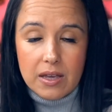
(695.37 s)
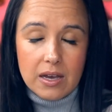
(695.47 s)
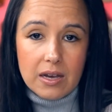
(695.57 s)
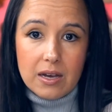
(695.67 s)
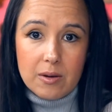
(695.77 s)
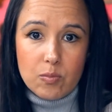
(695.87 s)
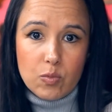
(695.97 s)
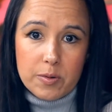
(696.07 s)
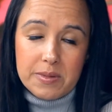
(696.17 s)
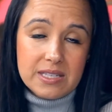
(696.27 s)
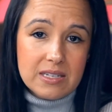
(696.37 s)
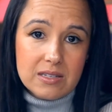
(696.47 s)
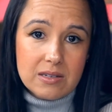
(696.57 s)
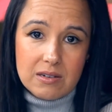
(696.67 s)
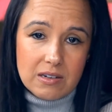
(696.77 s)
um, we're
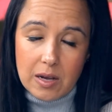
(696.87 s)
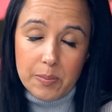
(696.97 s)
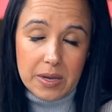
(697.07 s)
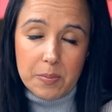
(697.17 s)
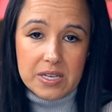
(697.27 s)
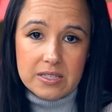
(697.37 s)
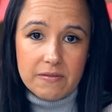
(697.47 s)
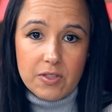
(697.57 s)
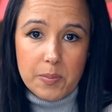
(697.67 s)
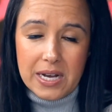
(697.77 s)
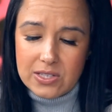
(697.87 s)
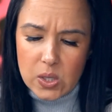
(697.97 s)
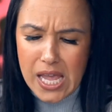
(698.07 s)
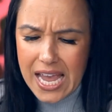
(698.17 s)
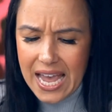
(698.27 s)
missing a big piece of the puzzle.
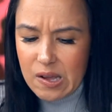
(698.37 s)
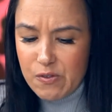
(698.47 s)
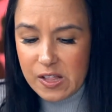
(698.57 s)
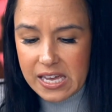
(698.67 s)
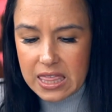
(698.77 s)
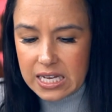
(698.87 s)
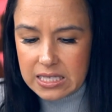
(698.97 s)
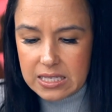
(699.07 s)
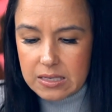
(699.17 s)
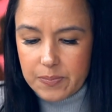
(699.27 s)
And I feel like that's,